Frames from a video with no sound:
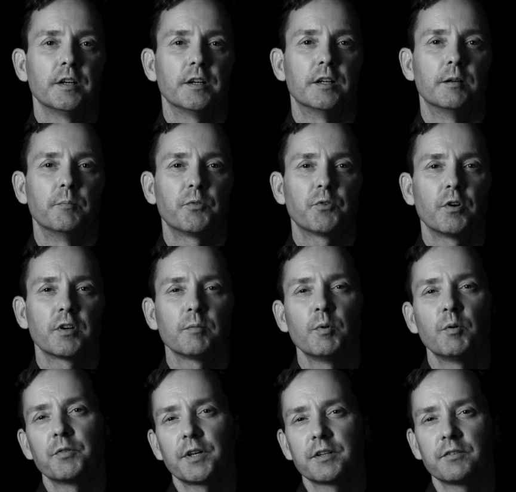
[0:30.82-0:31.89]
Um, so I come
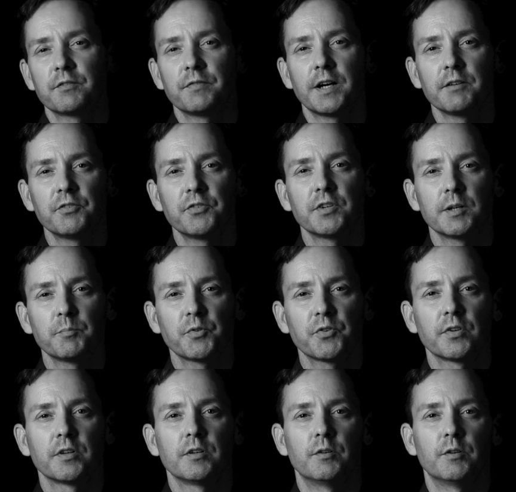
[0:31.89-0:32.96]
up with like five
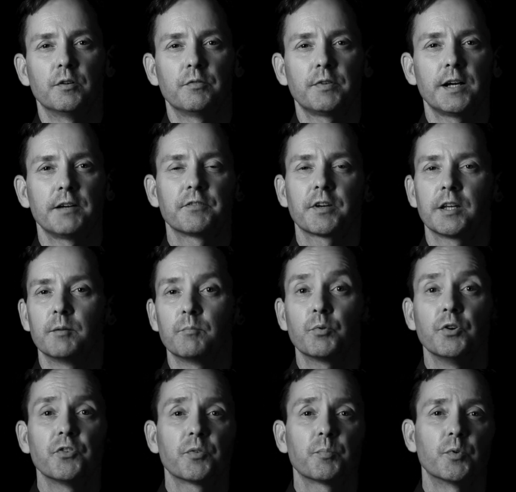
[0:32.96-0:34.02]
steps or five kind of
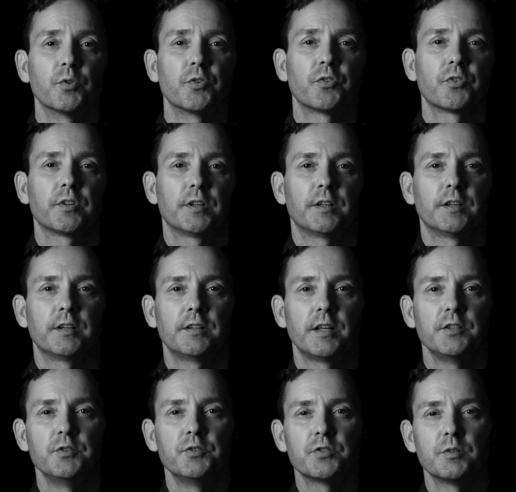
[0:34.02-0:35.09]
principles uh,
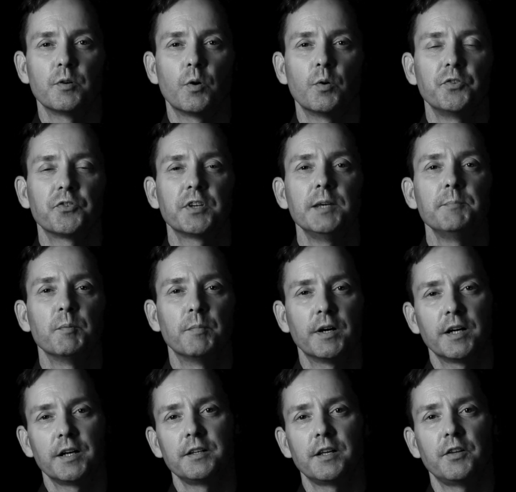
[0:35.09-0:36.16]
that you should always keep in
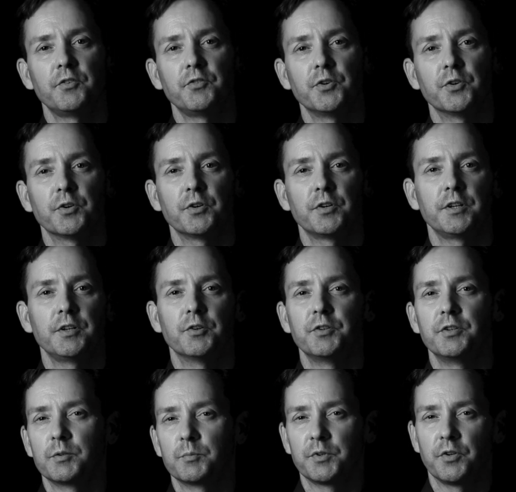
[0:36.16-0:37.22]
mind as you're you're
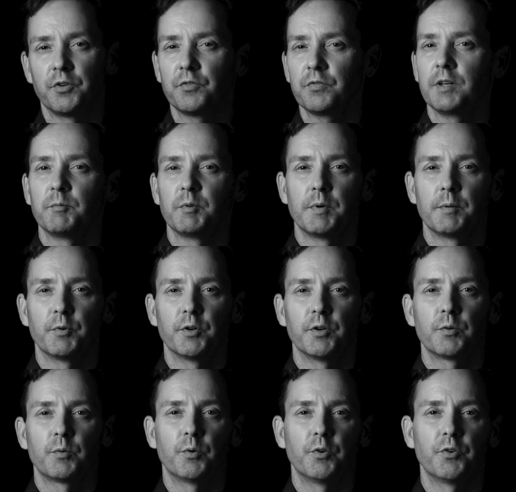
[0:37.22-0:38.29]
dealing with this family
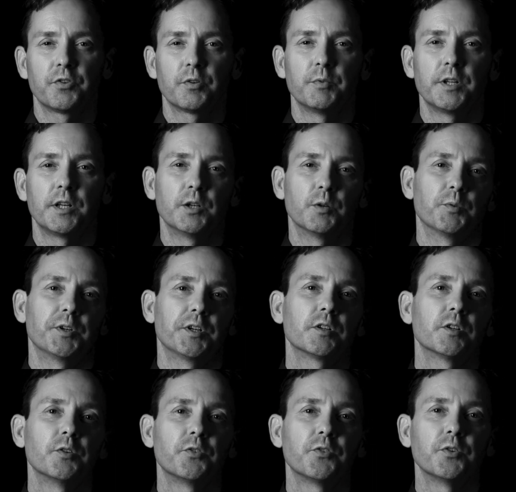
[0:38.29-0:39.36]
member or someone that you're really
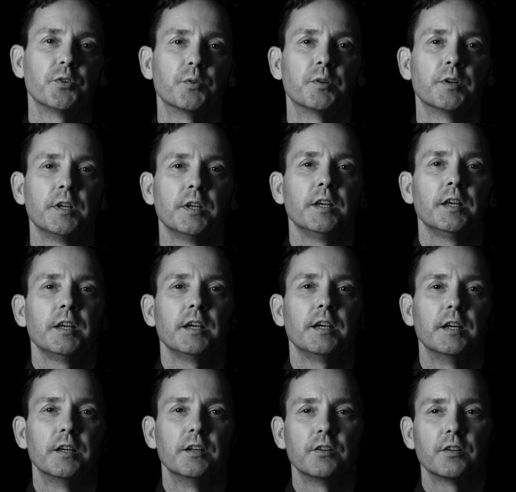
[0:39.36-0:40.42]
close to.
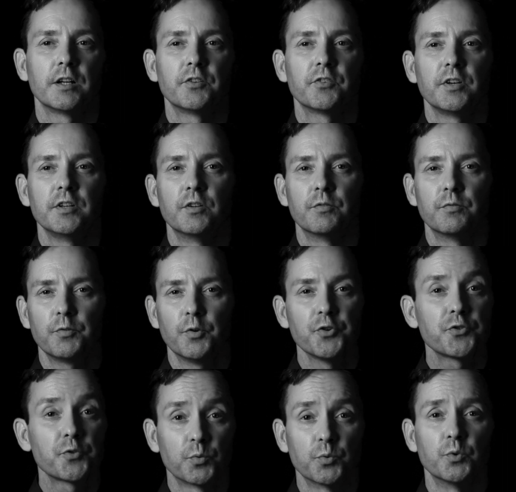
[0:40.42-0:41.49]
And I'd say the
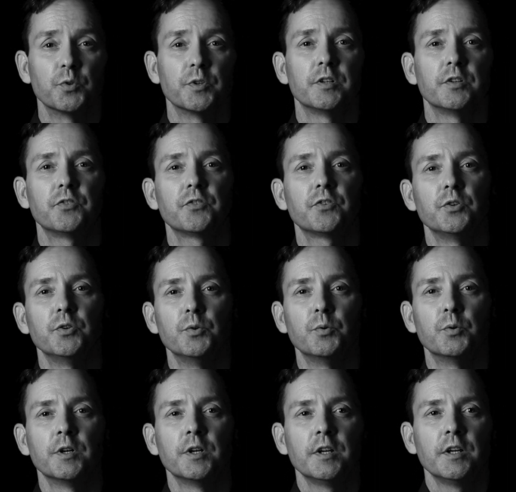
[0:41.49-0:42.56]
first rule is
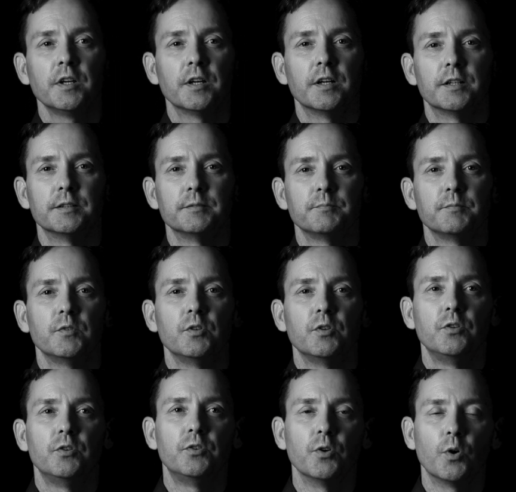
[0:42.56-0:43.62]
to uh,
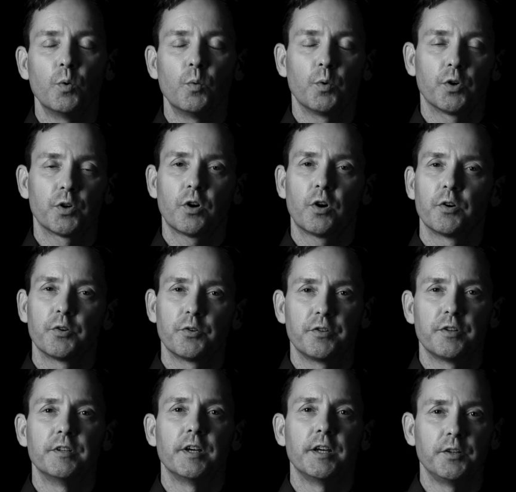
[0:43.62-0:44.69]
don't work harder
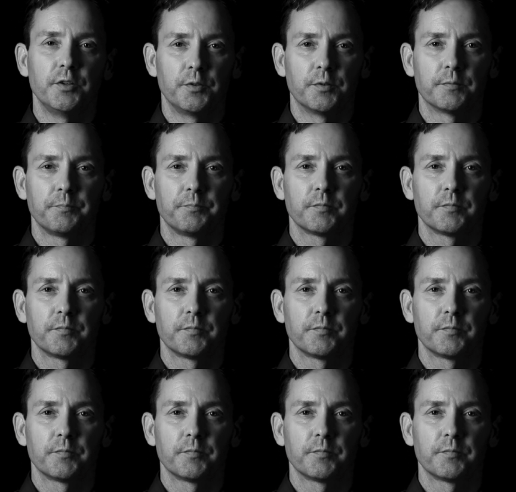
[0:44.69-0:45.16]
than they do.